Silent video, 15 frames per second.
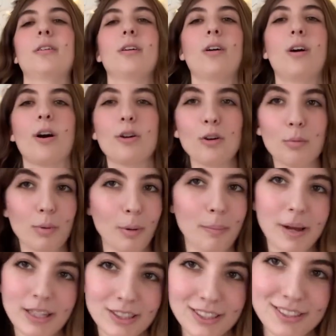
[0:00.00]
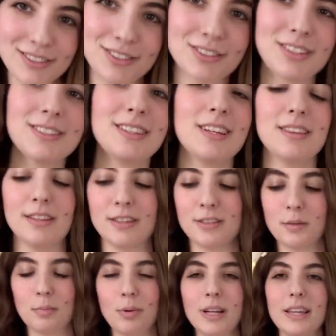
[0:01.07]
honorable mentions just in the
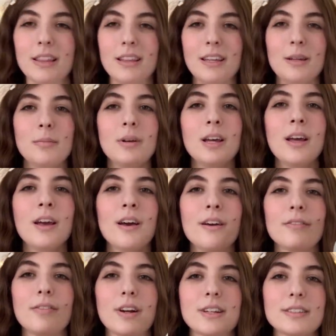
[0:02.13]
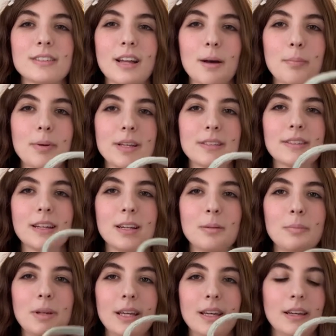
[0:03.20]
spring theme. First up is going to
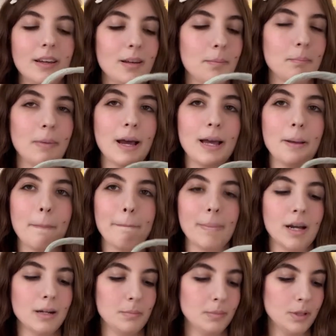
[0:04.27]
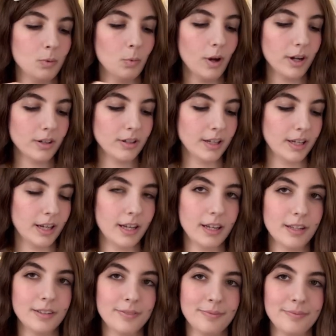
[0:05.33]
be my Mon Ami watering
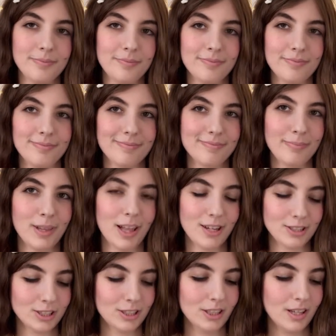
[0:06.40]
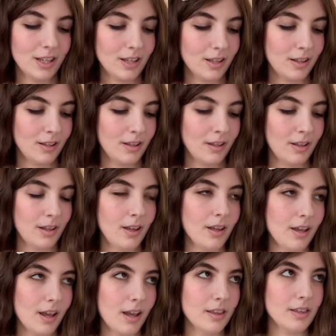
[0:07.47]
can plush.
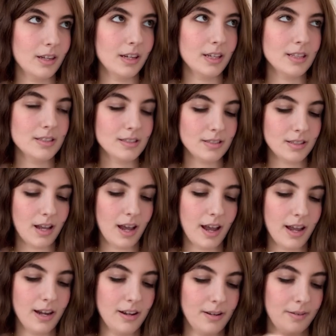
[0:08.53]
And then inside